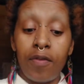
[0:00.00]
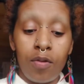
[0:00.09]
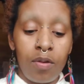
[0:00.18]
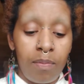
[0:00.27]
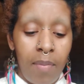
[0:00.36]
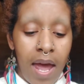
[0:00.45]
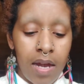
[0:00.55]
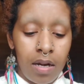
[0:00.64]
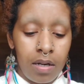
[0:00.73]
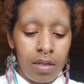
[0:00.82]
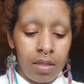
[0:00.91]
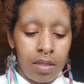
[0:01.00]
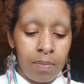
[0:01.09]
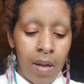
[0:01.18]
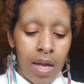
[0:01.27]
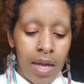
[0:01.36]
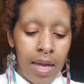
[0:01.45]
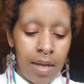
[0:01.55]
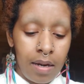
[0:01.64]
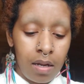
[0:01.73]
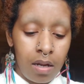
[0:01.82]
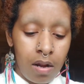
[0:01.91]
Food Matters by
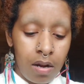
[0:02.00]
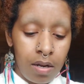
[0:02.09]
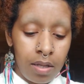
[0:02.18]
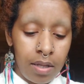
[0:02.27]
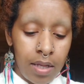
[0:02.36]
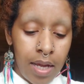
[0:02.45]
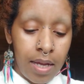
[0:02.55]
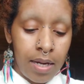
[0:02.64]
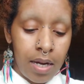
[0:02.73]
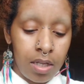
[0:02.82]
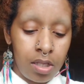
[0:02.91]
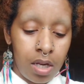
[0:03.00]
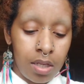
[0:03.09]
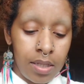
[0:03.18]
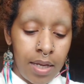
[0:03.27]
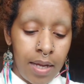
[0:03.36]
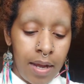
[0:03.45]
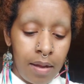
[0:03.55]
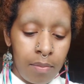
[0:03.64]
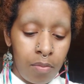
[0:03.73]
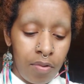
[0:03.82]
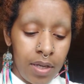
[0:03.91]
Hannah Garth and Ashante
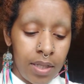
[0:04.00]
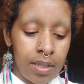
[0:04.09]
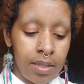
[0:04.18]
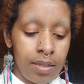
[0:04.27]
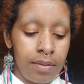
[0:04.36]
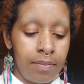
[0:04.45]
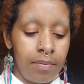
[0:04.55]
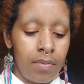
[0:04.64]
M. Reese.